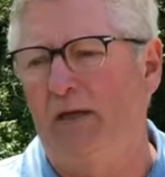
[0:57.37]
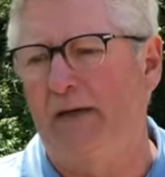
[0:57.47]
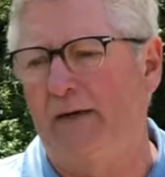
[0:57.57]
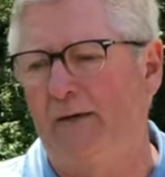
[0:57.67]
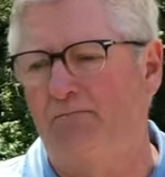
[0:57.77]

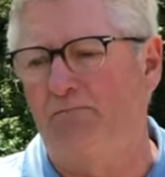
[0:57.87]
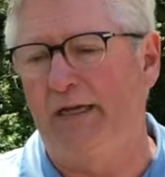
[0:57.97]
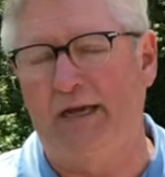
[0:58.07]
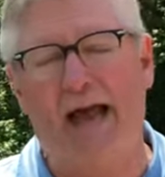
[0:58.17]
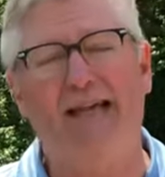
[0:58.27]
um,
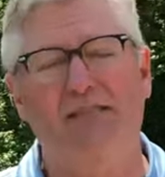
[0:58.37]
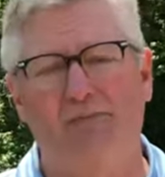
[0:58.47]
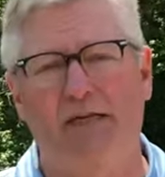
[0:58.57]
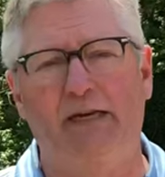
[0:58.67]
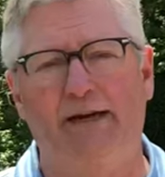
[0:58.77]
it has
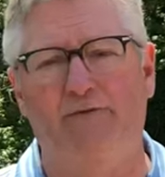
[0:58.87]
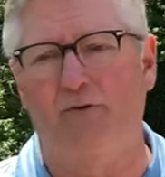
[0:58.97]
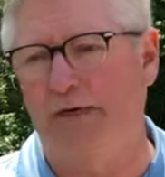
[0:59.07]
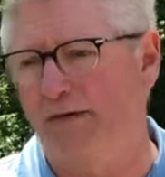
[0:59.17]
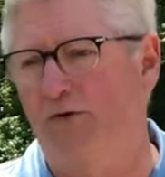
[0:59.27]
to be
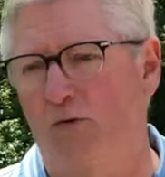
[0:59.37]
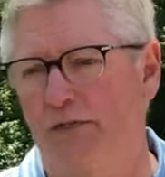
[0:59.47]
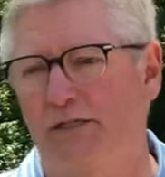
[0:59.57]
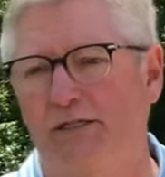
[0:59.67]
level. And of course,